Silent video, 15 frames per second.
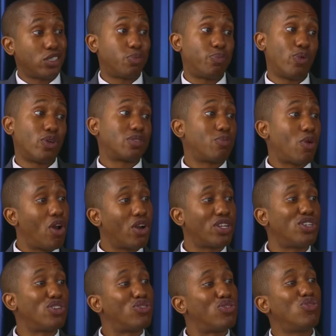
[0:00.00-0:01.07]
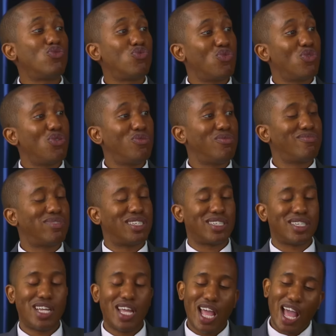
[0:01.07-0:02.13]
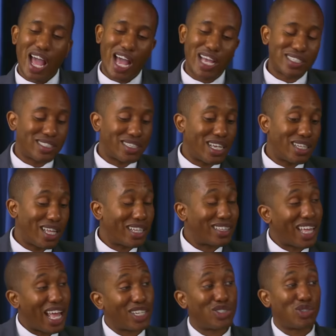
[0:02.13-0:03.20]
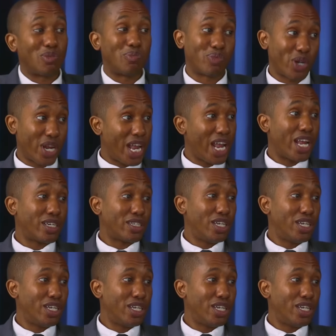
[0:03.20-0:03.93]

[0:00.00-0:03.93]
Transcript: your sports marketing guru, I say that that's your brand.